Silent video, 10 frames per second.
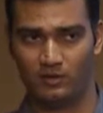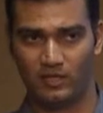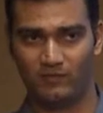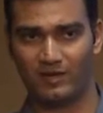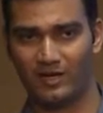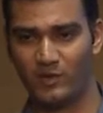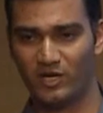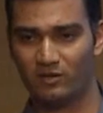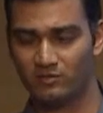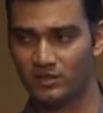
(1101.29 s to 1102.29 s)
They were
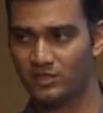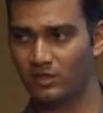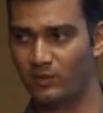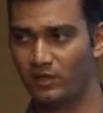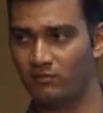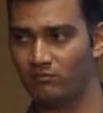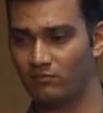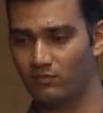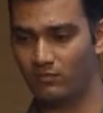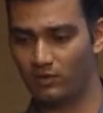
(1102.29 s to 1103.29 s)
coming into system and
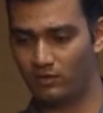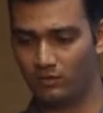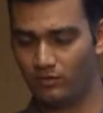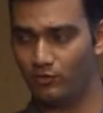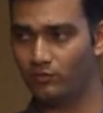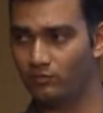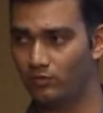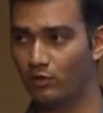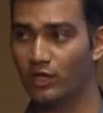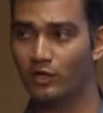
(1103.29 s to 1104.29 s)

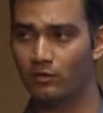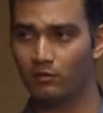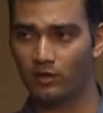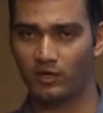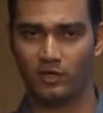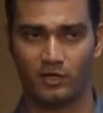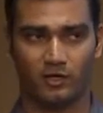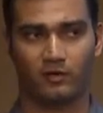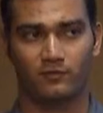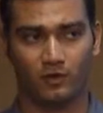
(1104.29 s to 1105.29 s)
looking into critical
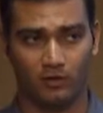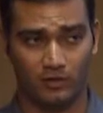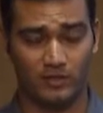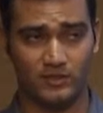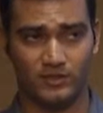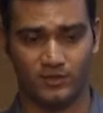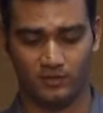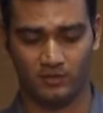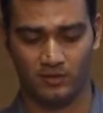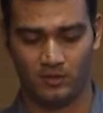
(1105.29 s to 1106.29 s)
data of the
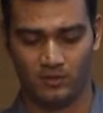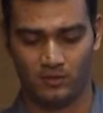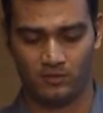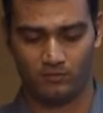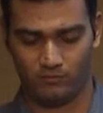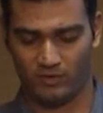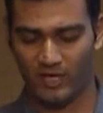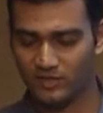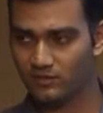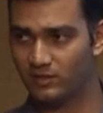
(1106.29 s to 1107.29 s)
organization.
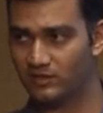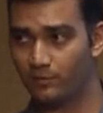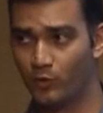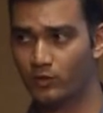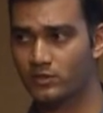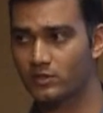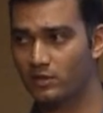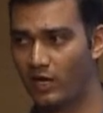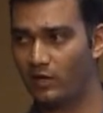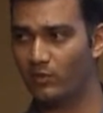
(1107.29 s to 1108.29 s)
Thanks to these reports,
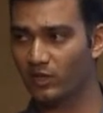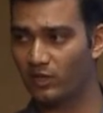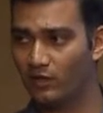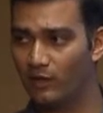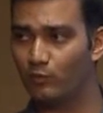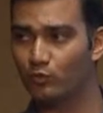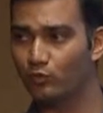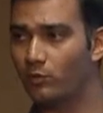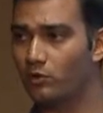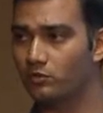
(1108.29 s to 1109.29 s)
admin came to
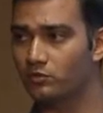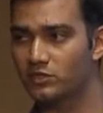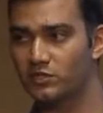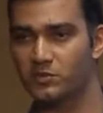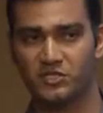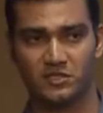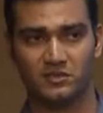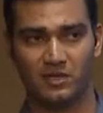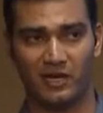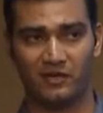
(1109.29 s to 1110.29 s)
know about those
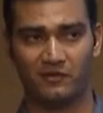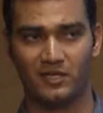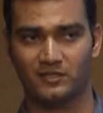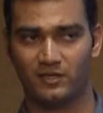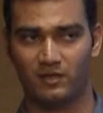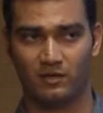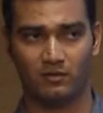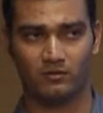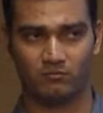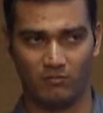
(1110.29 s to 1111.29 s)
suspicious activities, and he
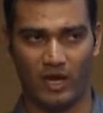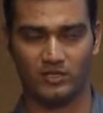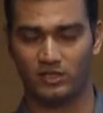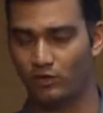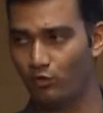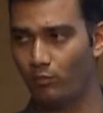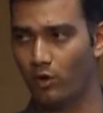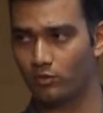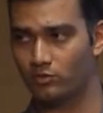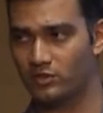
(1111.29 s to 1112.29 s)
could actually go
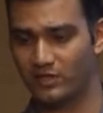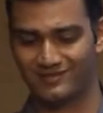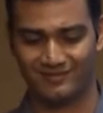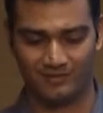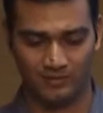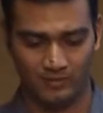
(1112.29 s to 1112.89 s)
block those things.